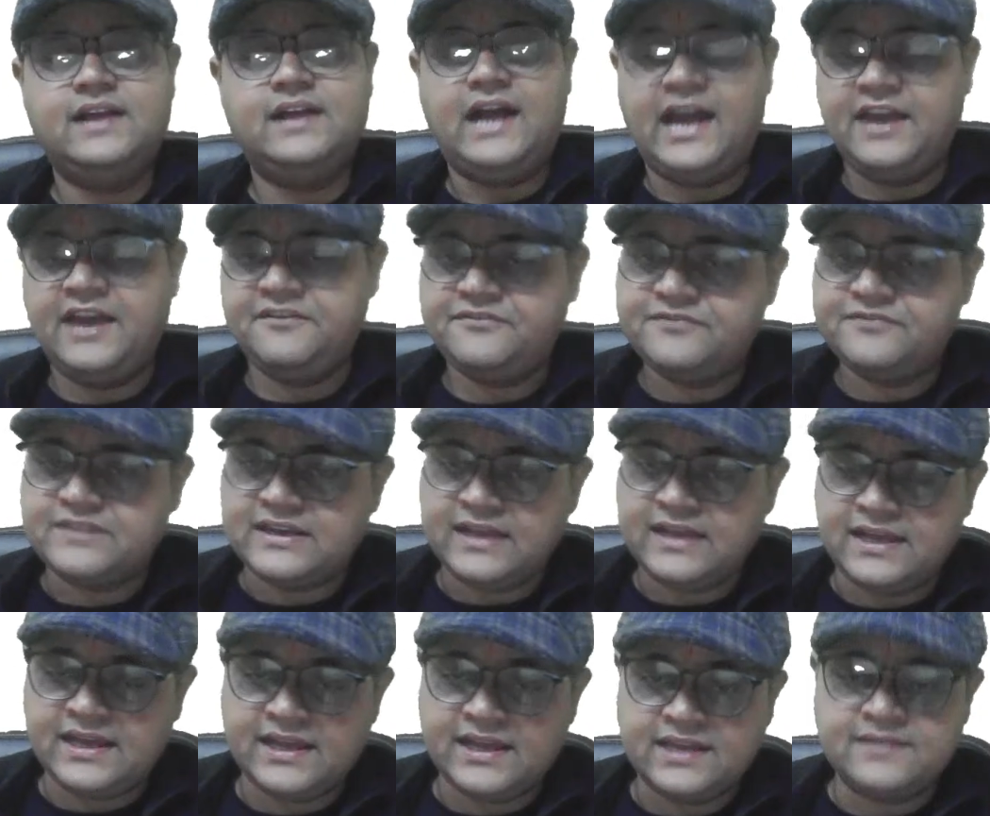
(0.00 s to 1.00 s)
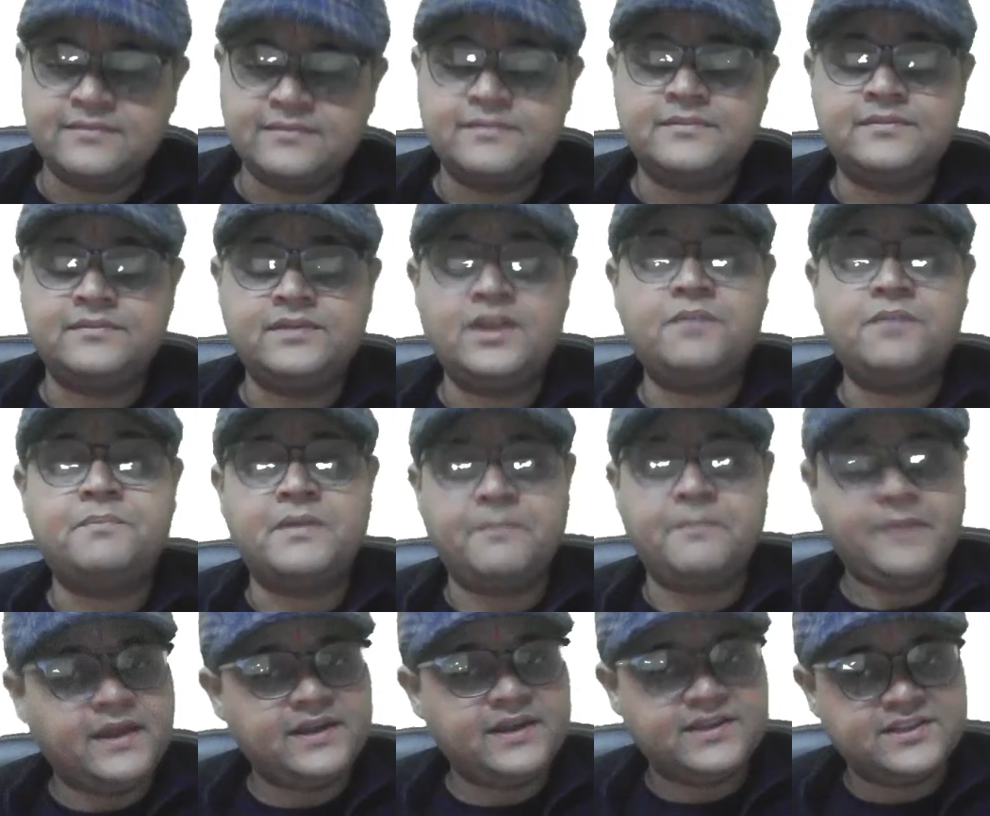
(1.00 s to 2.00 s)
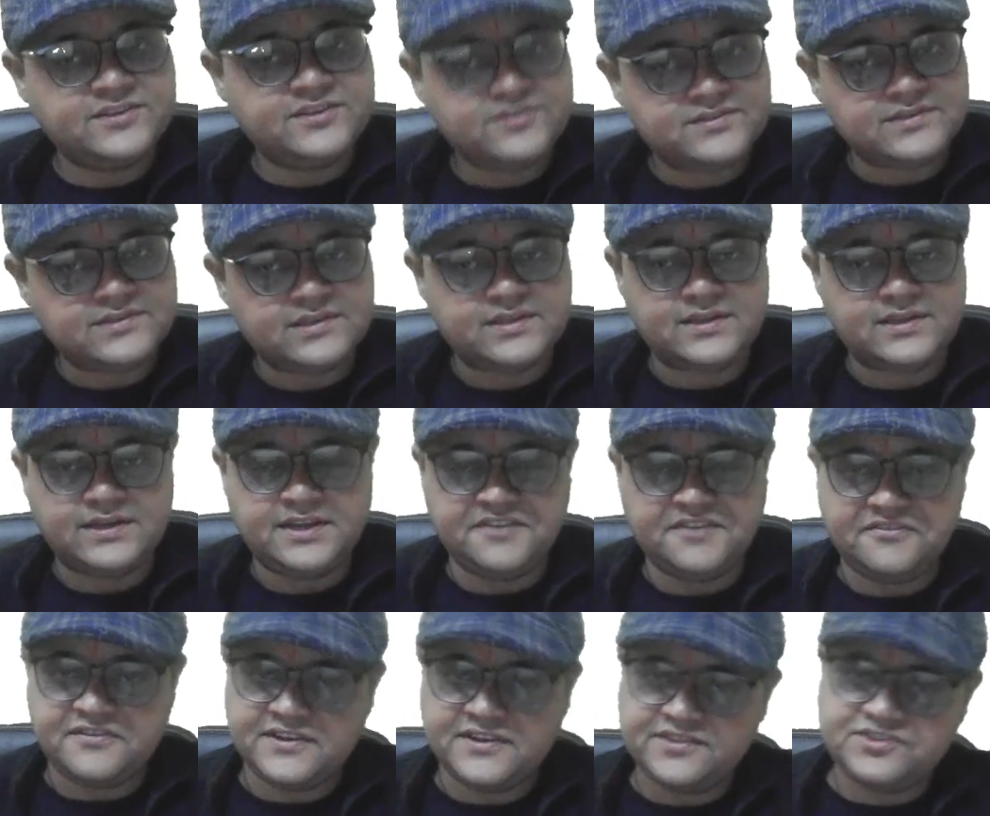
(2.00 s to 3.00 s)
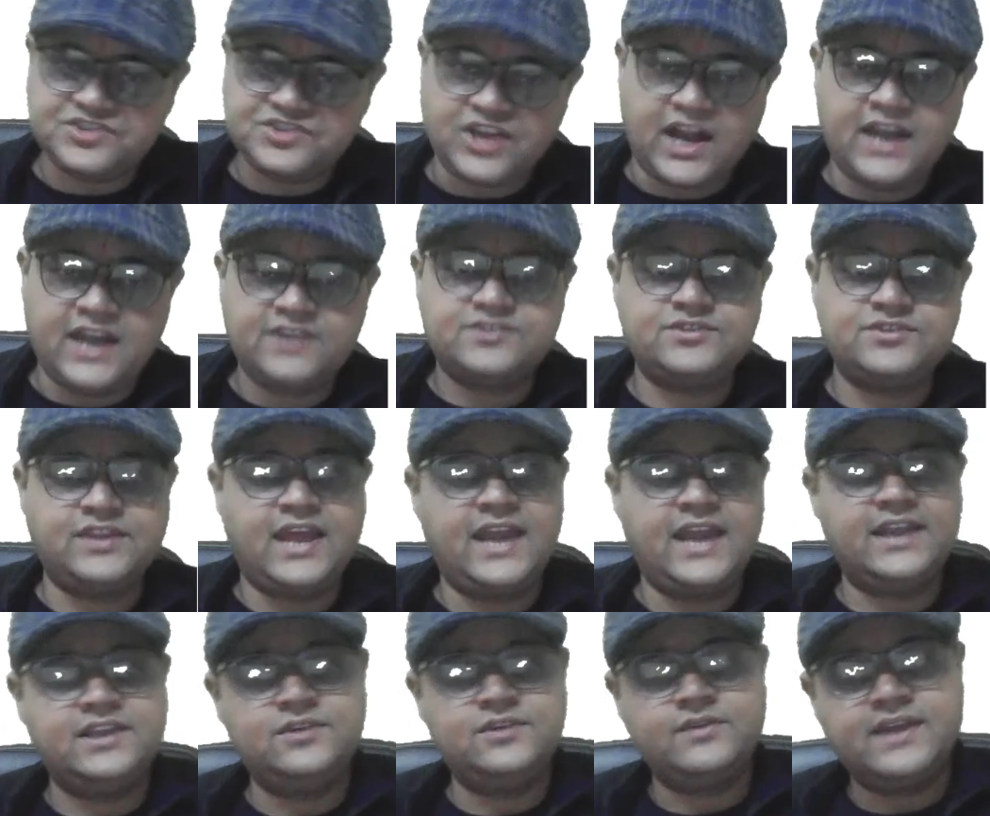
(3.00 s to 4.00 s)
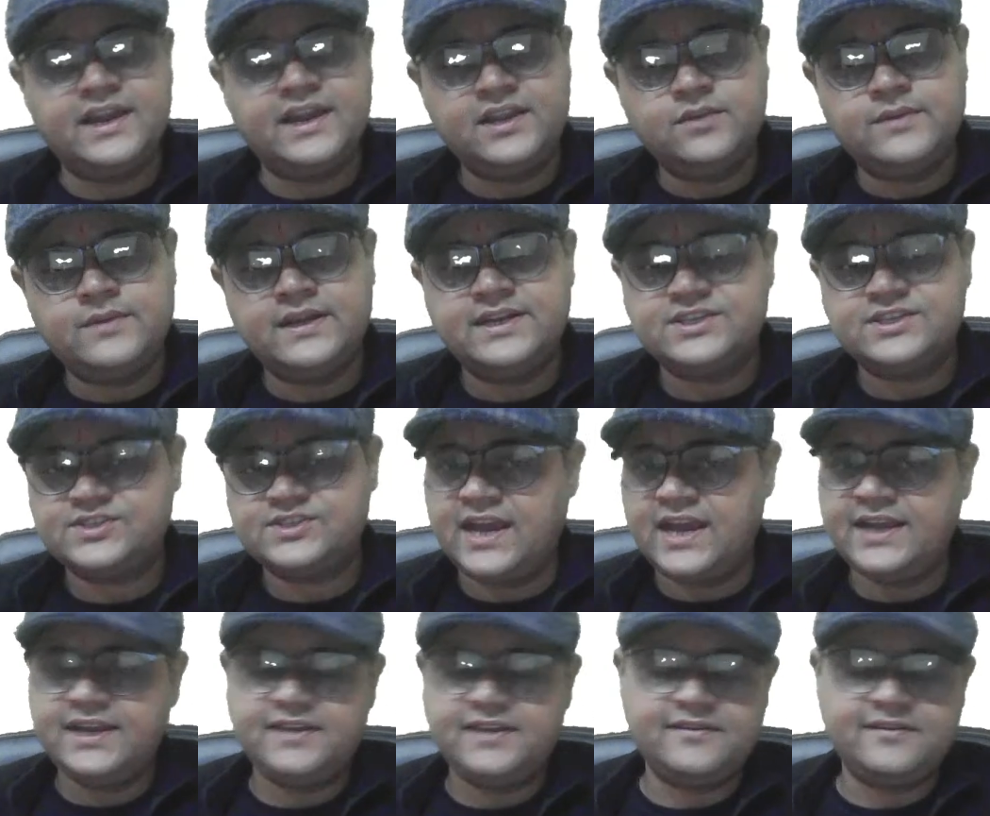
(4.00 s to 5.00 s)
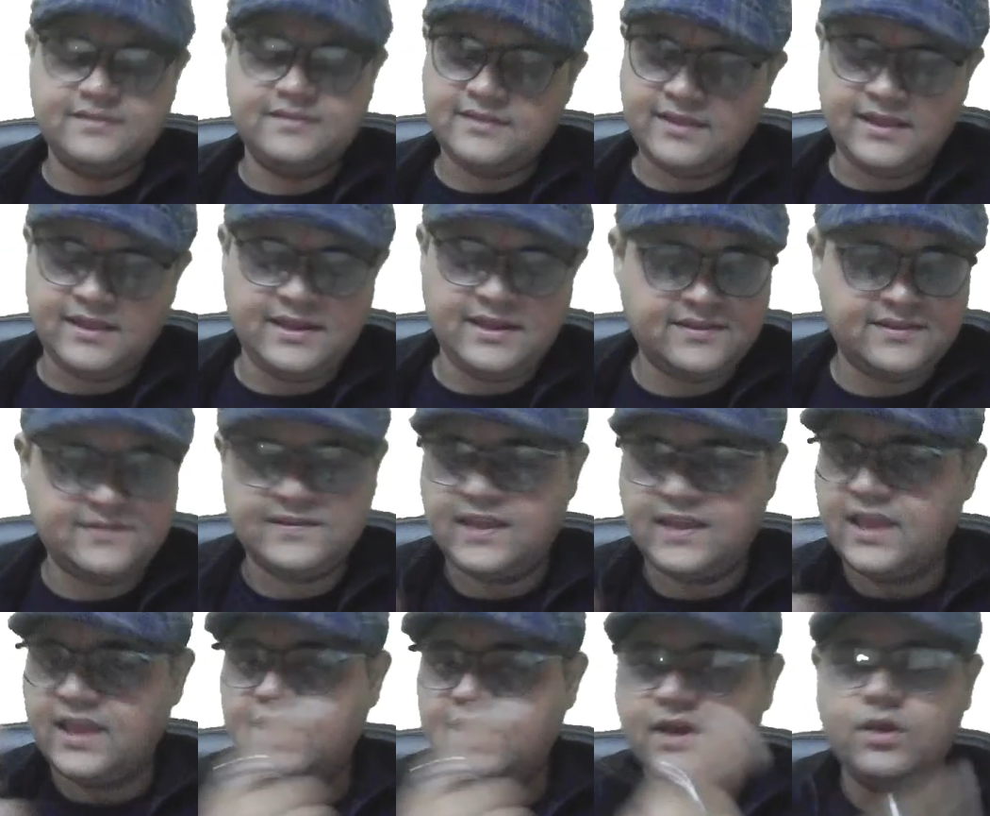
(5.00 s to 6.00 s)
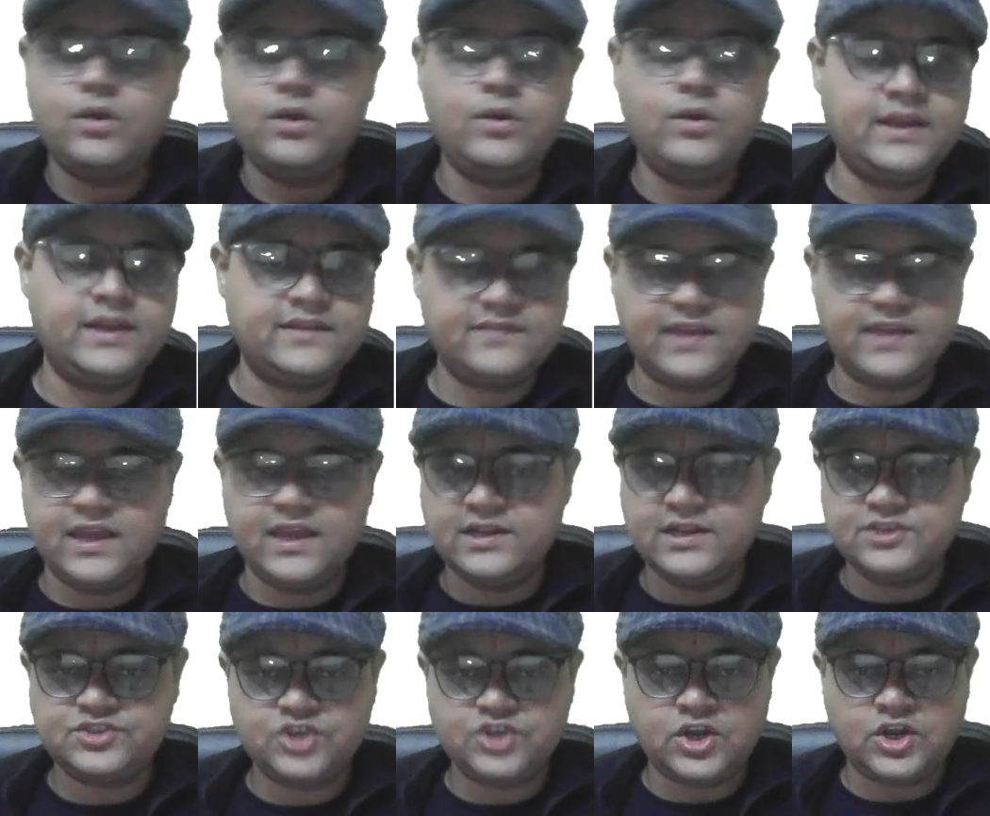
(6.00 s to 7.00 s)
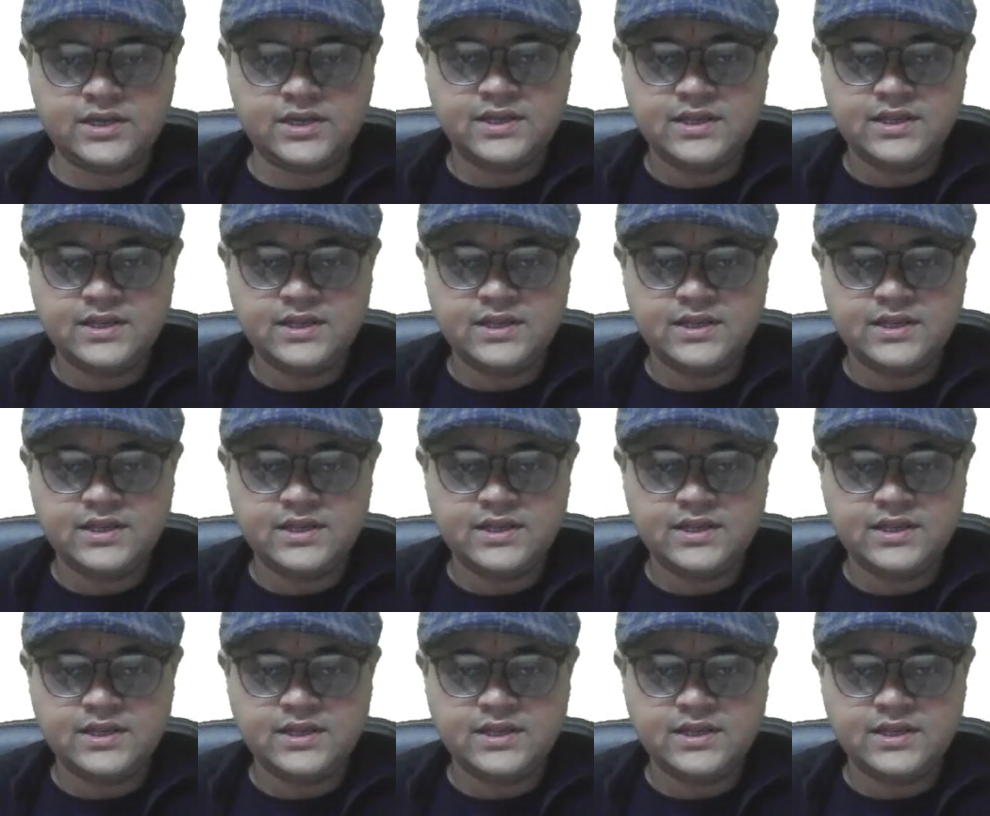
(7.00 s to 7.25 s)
I have prepared this difference chart so that you get to understand it in a single go, in a single shot.